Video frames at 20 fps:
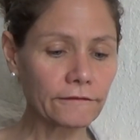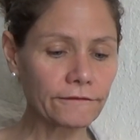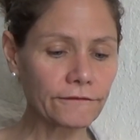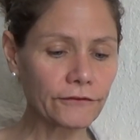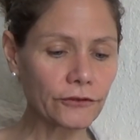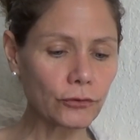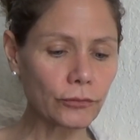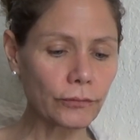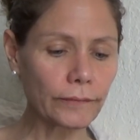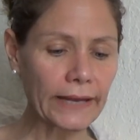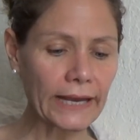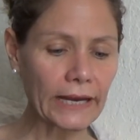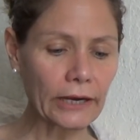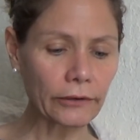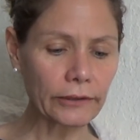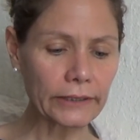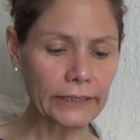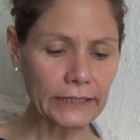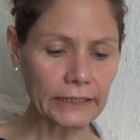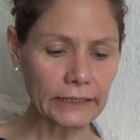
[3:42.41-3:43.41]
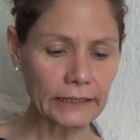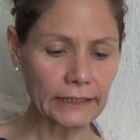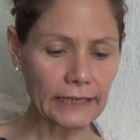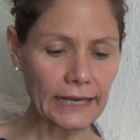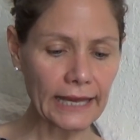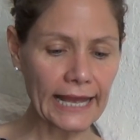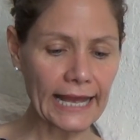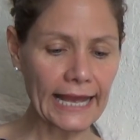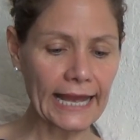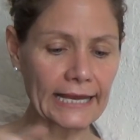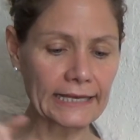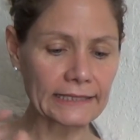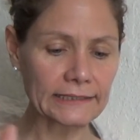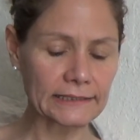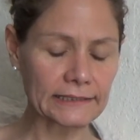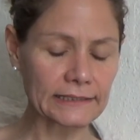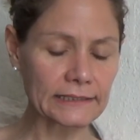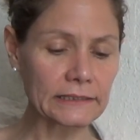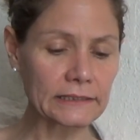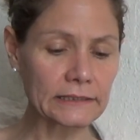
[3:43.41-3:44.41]
Fumaric
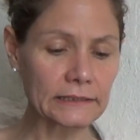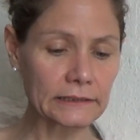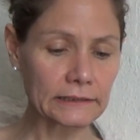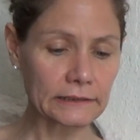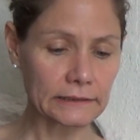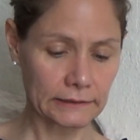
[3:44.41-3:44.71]
acid.